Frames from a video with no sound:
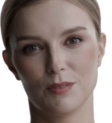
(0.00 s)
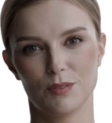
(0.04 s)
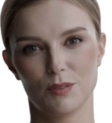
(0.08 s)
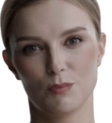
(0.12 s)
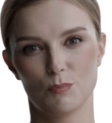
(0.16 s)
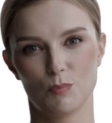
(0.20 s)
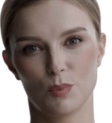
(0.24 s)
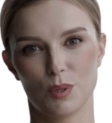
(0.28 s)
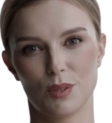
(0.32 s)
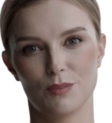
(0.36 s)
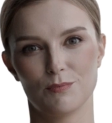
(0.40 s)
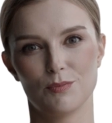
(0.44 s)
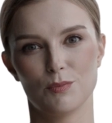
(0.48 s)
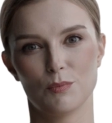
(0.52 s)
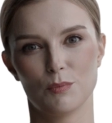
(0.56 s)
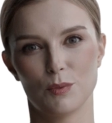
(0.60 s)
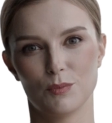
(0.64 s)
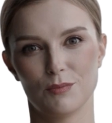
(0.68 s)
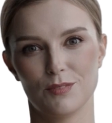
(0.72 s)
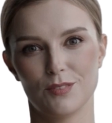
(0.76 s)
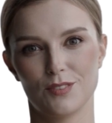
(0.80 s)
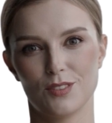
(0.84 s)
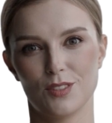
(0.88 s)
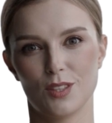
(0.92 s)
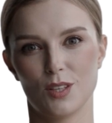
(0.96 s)
One of the
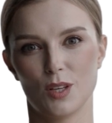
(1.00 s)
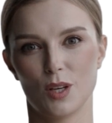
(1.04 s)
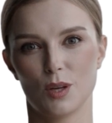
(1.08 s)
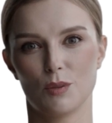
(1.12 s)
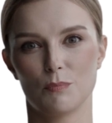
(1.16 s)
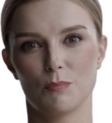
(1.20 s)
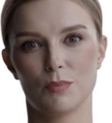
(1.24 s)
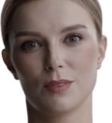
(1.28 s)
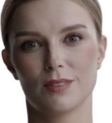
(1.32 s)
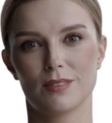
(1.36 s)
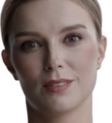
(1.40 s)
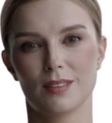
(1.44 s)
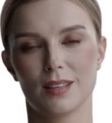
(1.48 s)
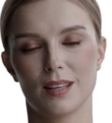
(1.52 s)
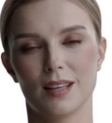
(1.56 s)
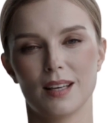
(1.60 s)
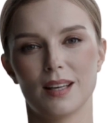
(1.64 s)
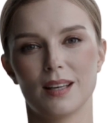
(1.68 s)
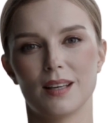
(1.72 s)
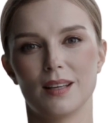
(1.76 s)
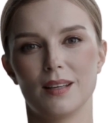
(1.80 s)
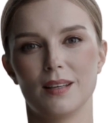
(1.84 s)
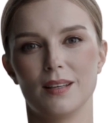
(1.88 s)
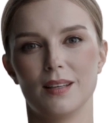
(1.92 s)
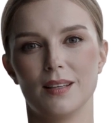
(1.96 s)
most common
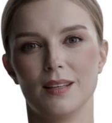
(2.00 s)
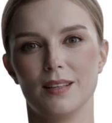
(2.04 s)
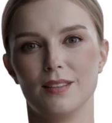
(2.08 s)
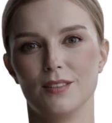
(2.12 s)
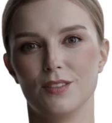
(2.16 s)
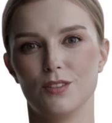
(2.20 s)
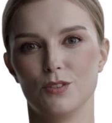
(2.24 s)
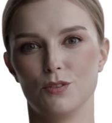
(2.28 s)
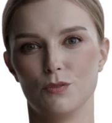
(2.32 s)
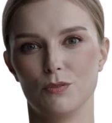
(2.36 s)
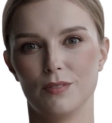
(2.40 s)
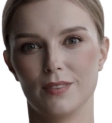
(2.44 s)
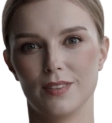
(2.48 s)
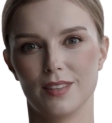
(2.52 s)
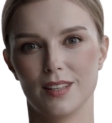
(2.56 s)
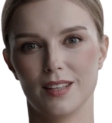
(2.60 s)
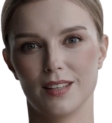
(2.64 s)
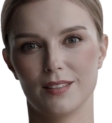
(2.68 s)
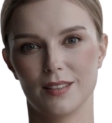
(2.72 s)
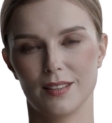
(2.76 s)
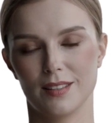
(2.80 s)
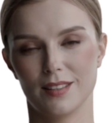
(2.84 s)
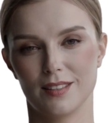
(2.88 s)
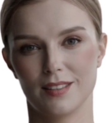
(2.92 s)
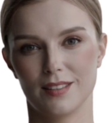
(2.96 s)
is a
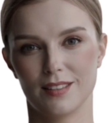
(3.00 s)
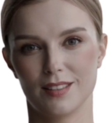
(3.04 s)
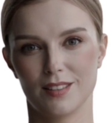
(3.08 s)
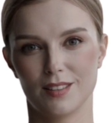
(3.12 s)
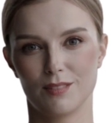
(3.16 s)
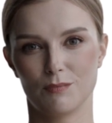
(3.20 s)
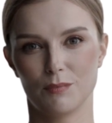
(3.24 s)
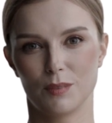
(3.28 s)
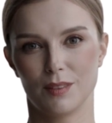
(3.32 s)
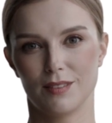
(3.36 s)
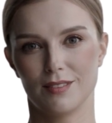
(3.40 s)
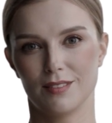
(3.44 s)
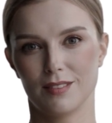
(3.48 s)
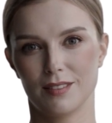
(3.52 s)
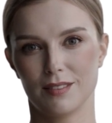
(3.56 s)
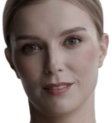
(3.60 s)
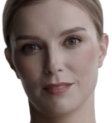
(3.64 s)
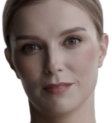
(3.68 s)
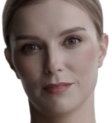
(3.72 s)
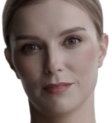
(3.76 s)
utility easement.